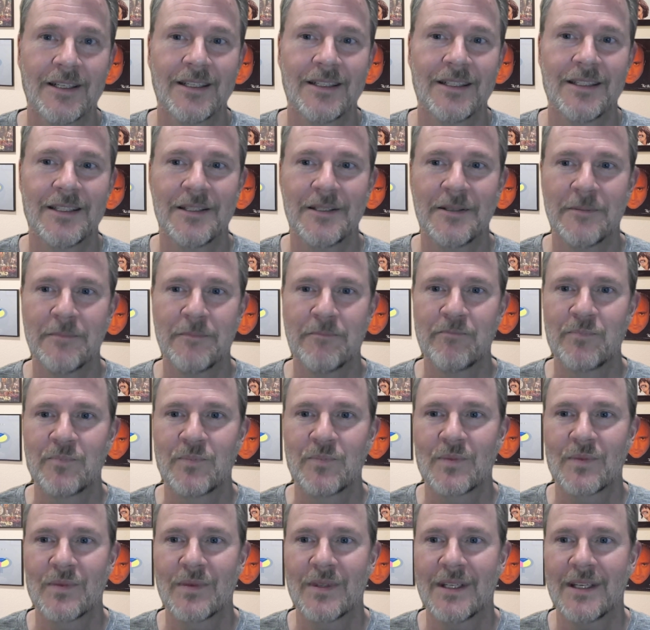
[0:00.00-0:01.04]

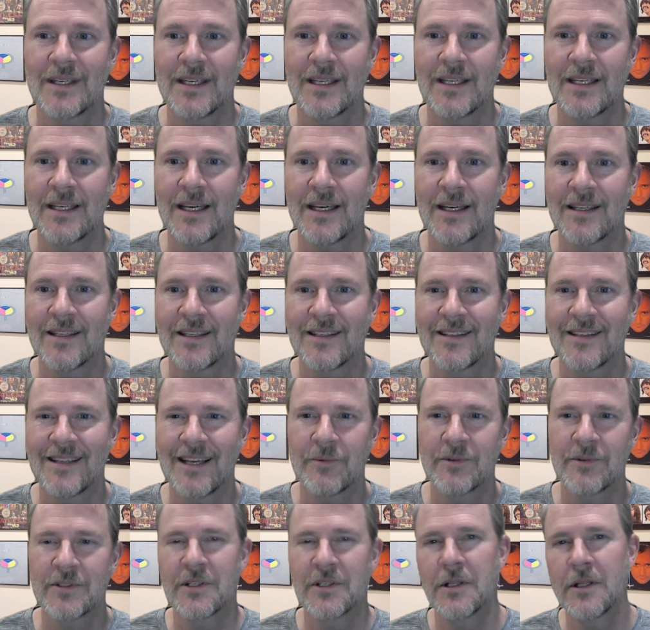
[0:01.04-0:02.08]
And that
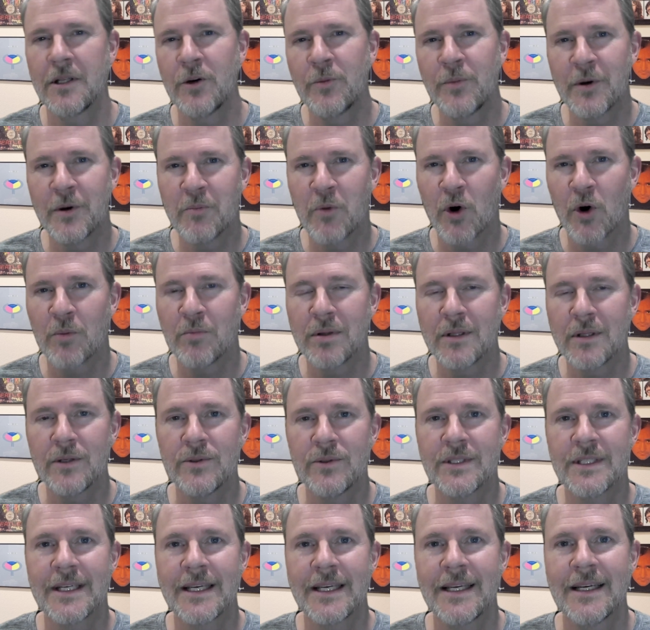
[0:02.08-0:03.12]
one's a little bit more
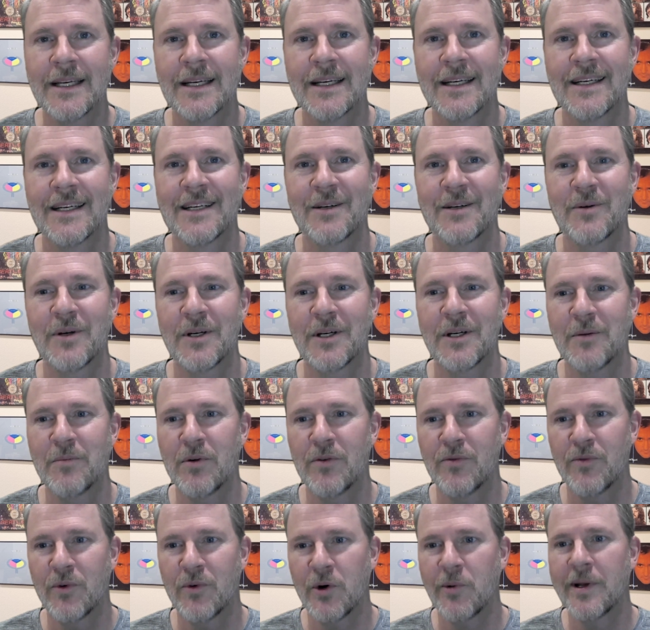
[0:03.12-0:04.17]
bluesy
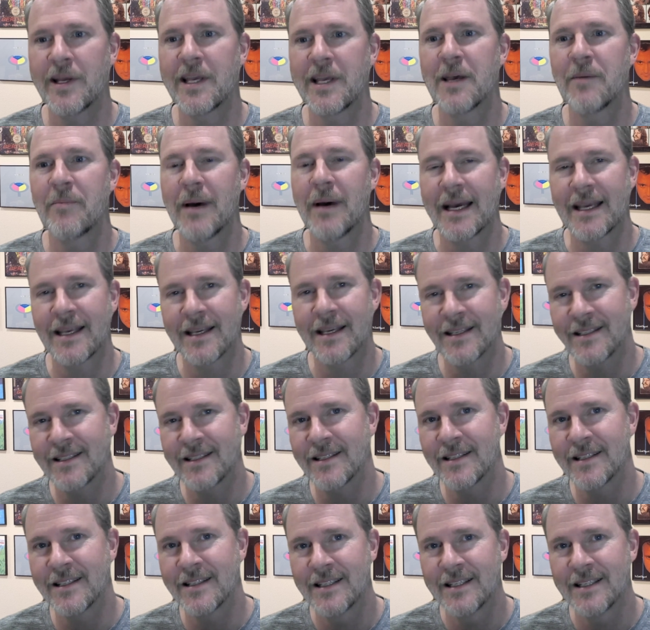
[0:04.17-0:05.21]
before we get back
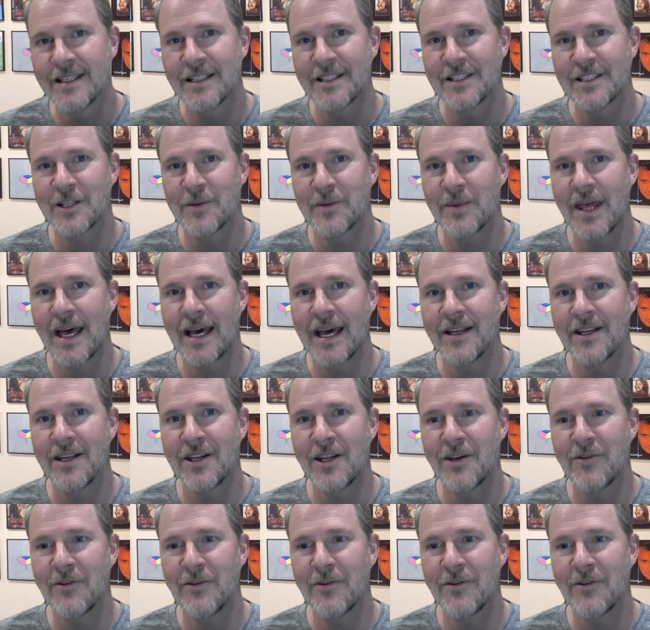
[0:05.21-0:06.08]
into some of that indie